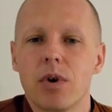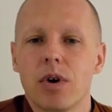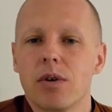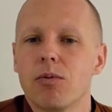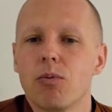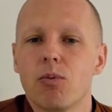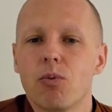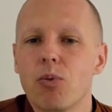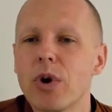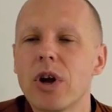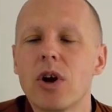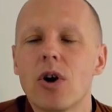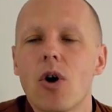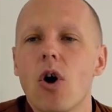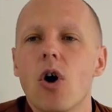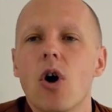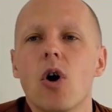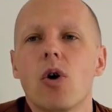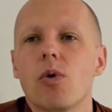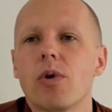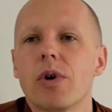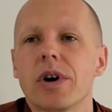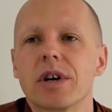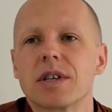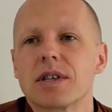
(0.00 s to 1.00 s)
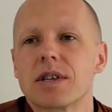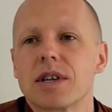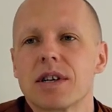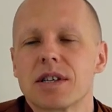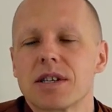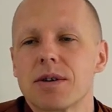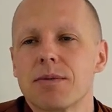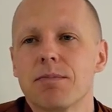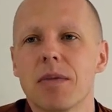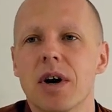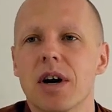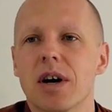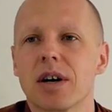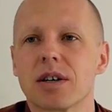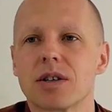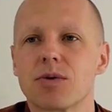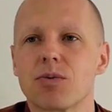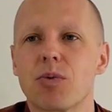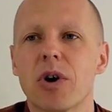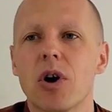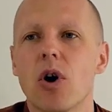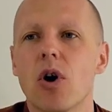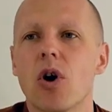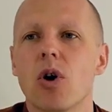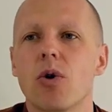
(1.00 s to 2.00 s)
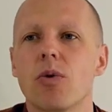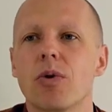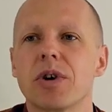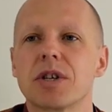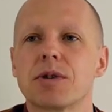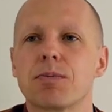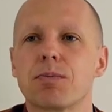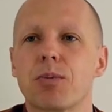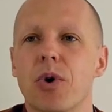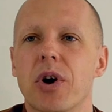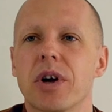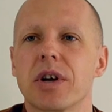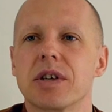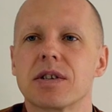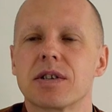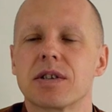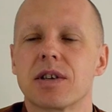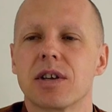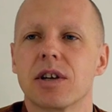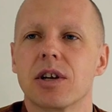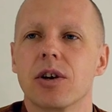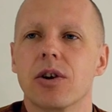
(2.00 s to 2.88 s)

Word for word: we always, as a monks, we always praise that,